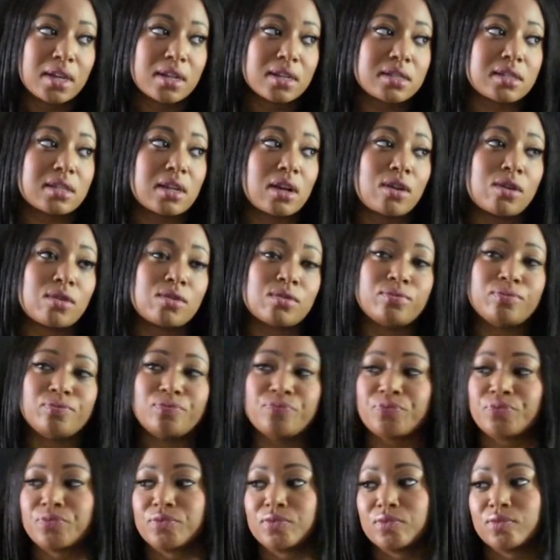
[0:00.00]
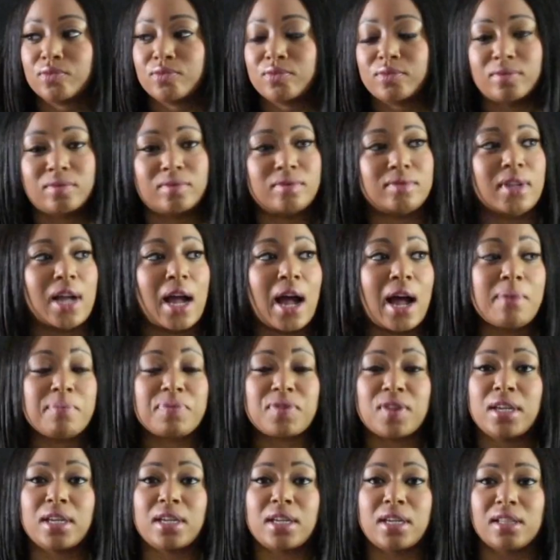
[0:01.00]
So I'm
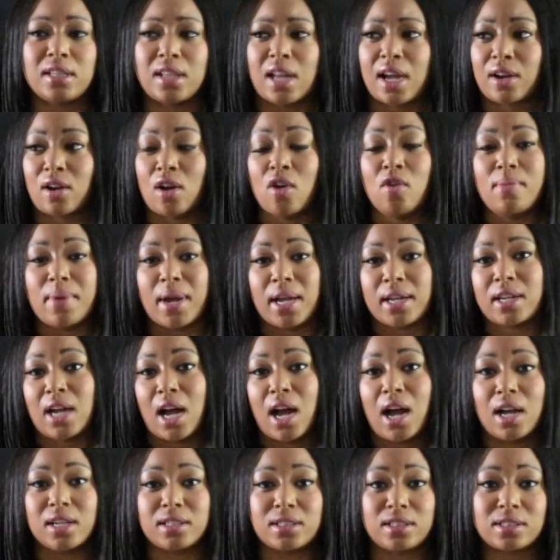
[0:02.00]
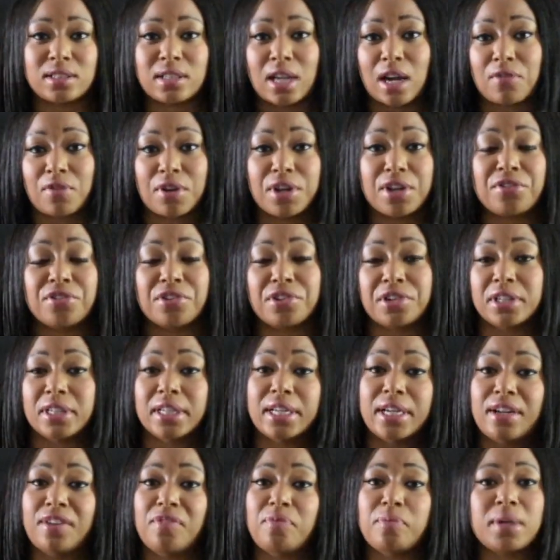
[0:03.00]
thinking like, oh my gosh, is Tariq gonna
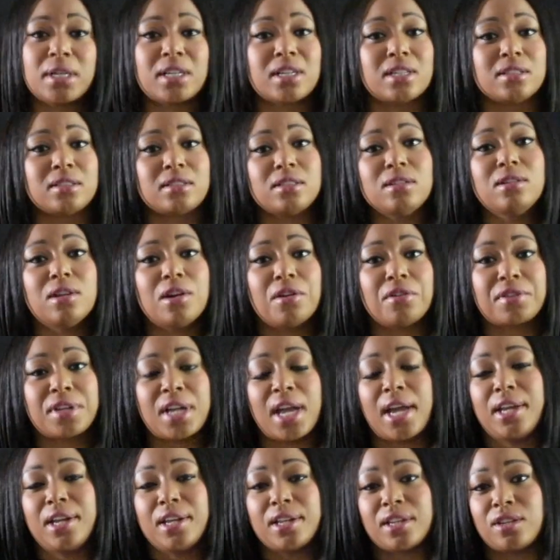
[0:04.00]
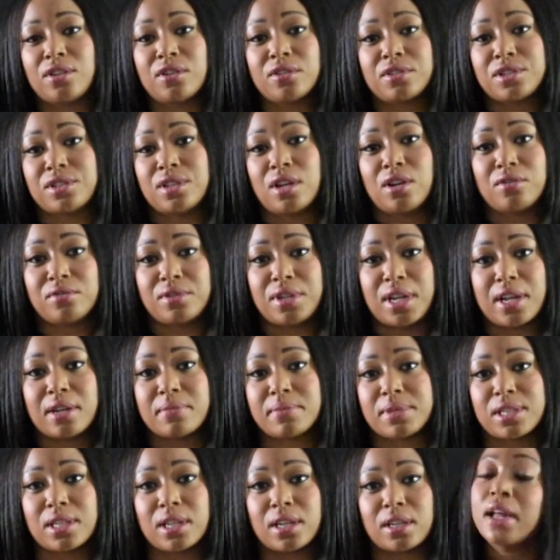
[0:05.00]
live? Because you know, Kanan killed his own
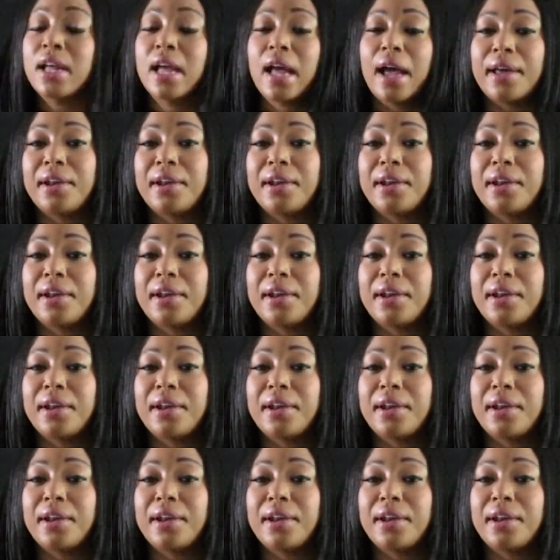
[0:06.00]
damn son.